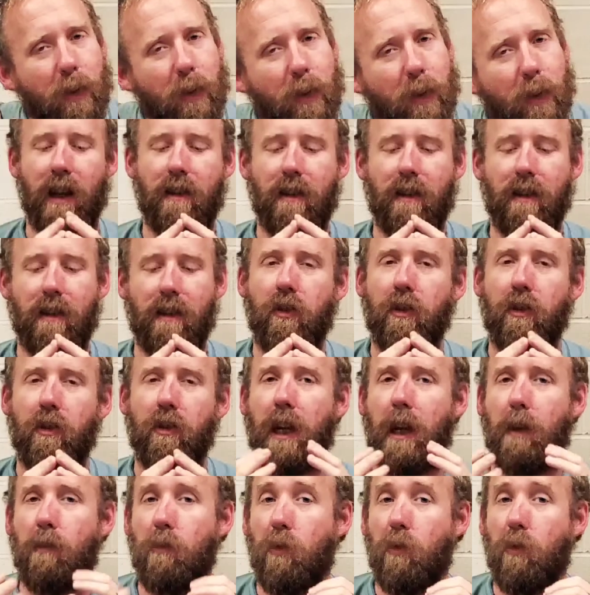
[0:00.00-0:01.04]
that and just
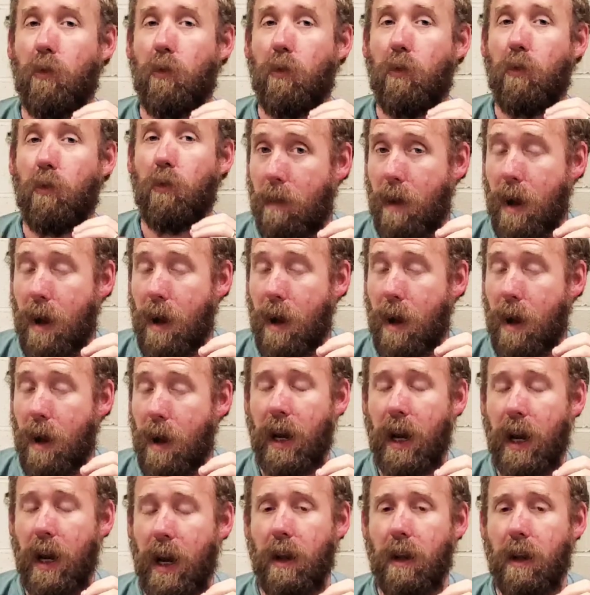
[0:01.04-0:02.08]
keep dropping by.
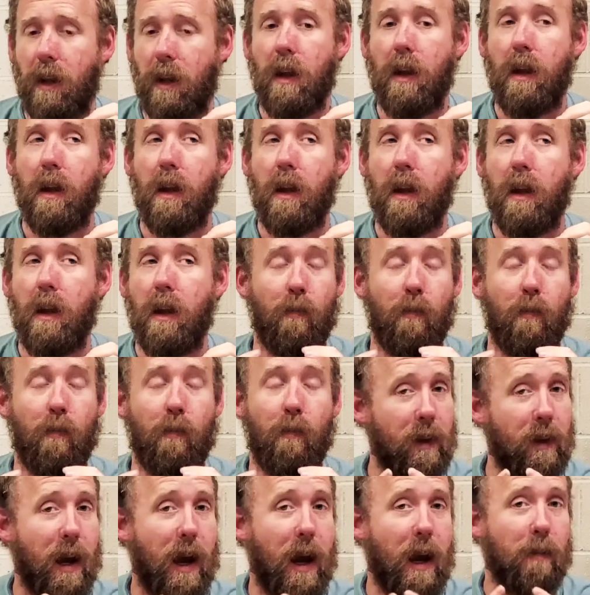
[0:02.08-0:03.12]
And
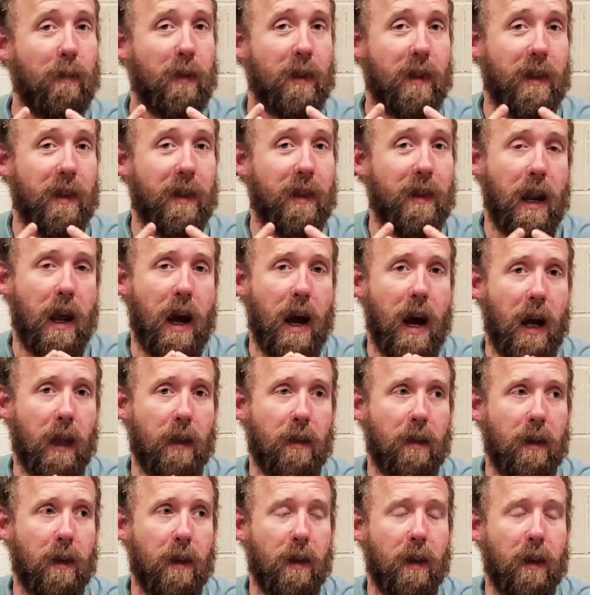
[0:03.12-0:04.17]
more times than not,